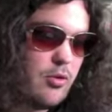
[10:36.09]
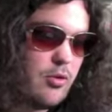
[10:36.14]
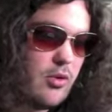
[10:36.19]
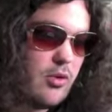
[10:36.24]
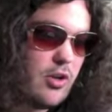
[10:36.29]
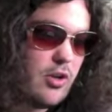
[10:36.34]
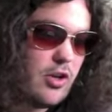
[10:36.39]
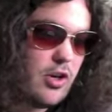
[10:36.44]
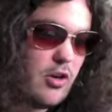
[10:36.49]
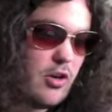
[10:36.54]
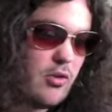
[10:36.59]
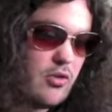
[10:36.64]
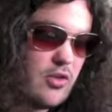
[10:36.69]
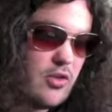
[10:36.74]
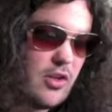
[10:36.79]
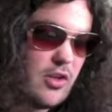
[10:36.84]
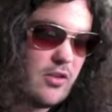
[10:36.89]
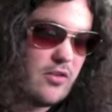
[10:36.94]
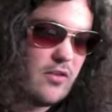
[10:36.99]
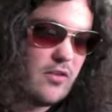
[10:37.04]
You know he tries
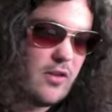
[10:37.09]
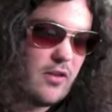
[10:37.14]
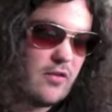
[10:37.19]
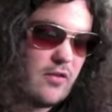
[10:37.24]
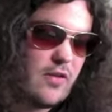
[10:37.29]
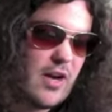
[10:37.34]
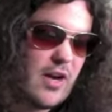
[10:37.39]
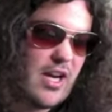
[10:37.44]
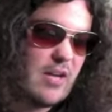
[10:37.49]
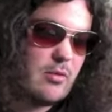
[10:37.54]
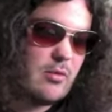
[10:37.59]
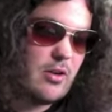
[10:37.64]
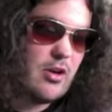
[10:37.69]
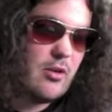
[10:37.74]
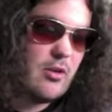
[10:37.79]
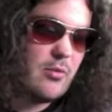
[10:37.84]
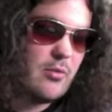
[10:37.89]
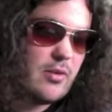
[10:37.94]
to uh, fight him. You know